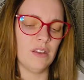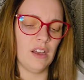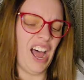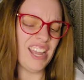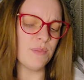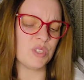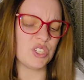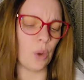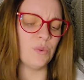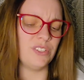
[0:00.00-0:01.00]
I am
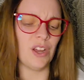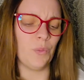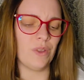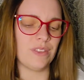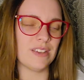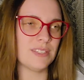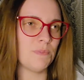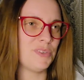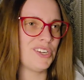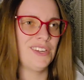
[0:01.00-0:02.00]
so done with this.
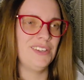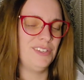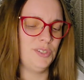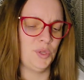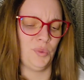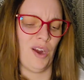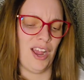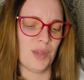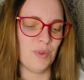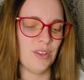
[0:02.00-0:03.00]
Psh,
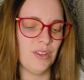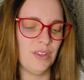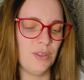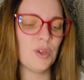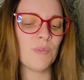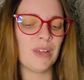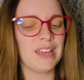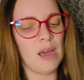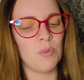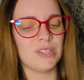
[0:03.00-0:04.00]
tribe. You can play
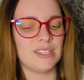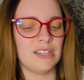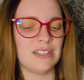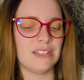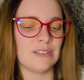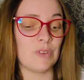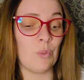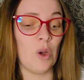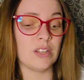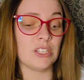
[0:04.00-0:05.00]
cowboys and Indians if you
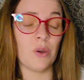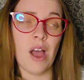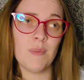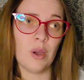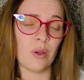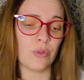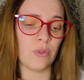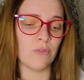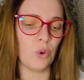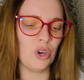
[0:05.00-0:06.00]
want to. I'm going
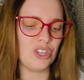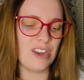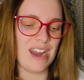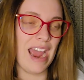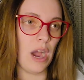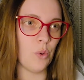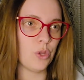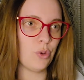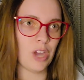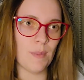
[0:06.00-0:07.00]
through the forest now.
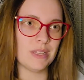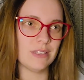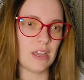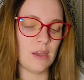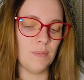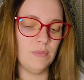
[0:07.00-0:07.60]
You come in, Sam?